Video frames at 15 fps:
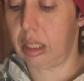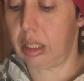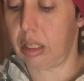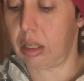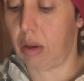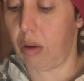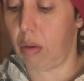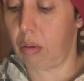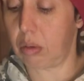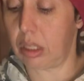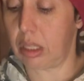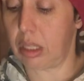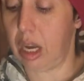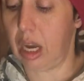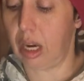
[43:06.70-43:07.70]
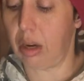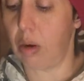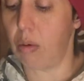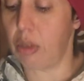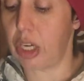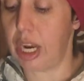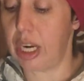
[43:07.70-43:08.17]
so stuck,
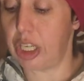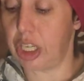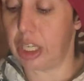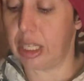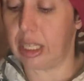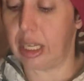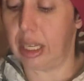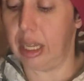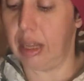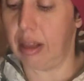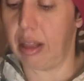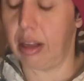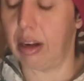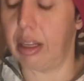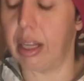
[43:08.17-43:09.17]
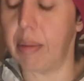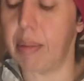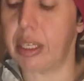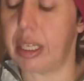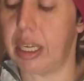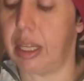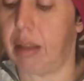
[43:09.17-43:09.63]
no changes, and they're
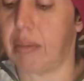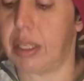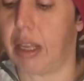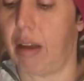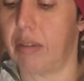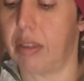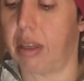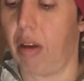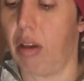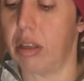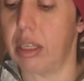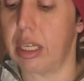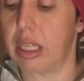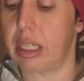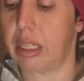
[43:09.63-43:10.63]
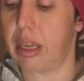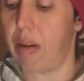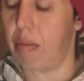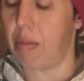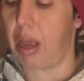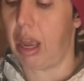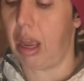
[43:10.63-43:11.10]
limiting themselves, causing a
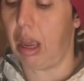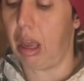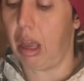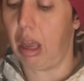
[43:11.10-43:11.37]
stalemate.